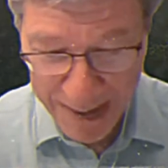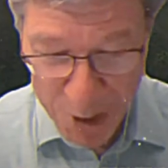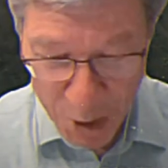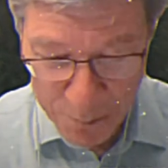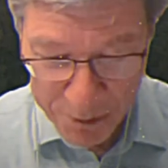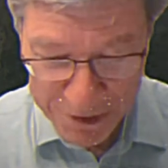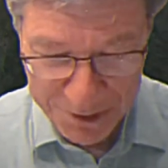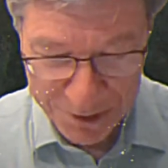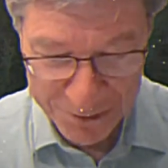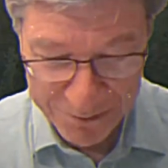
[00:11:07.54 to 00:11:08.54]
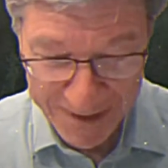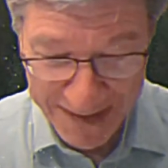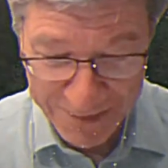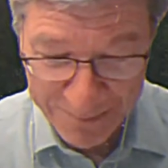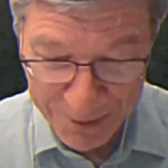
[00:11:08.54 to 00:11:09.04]
no particular
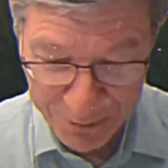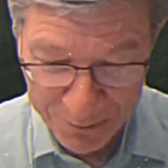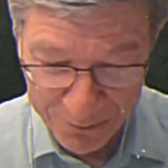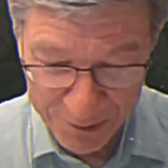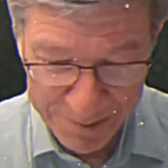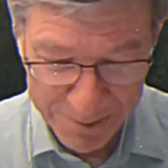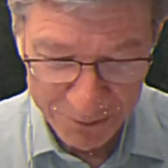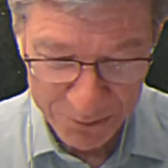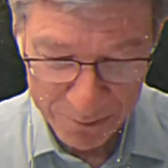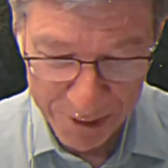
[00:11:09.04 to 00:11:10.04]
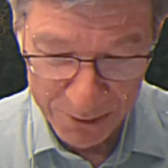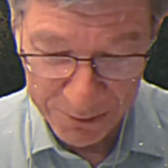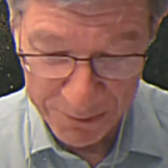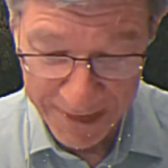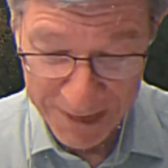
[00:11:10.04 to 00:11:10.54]
fan of Milton Friedman's or
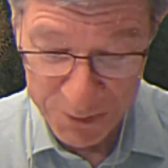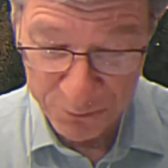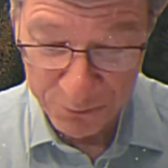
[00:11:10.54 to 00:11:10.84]
Margaret Thatcher's or